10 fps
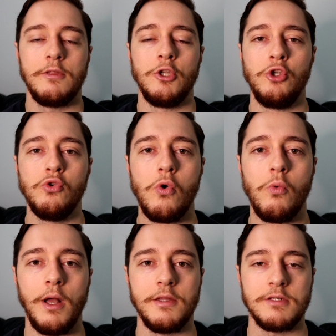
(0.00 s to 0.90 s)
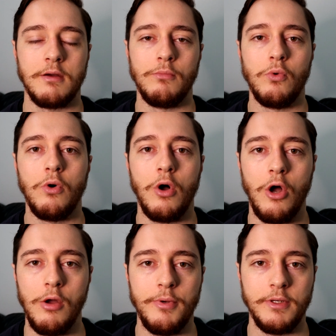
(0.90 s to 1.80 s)
The newer ones are more
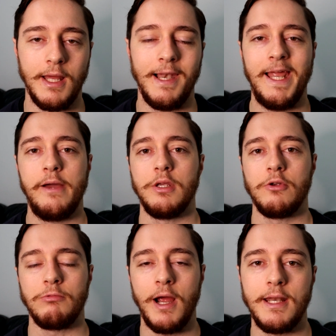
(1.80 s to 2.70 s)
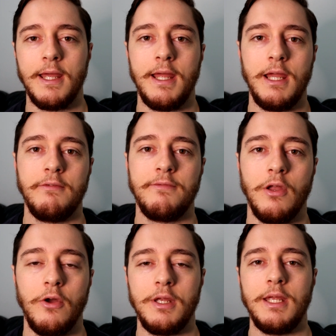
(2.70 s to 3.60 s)
open, allowing greater
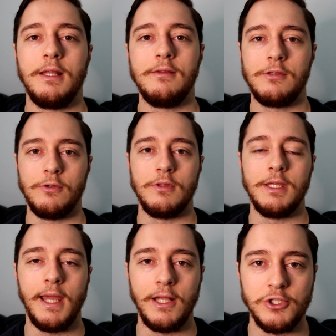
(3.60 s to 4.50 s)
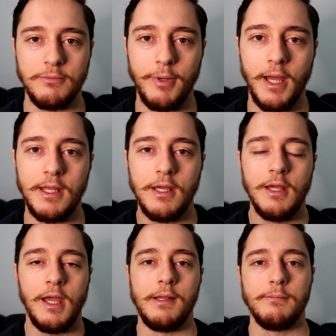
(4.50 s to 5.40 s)
airflow into the engine bay
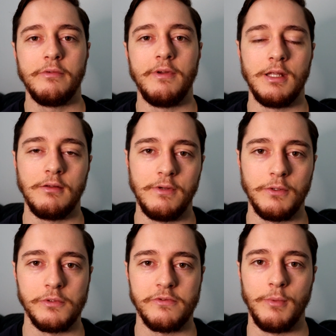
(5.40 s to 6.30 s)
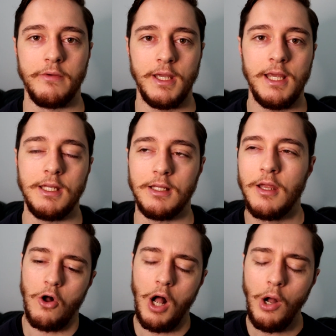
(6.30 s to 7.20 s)
and preventing vehicles from overheating.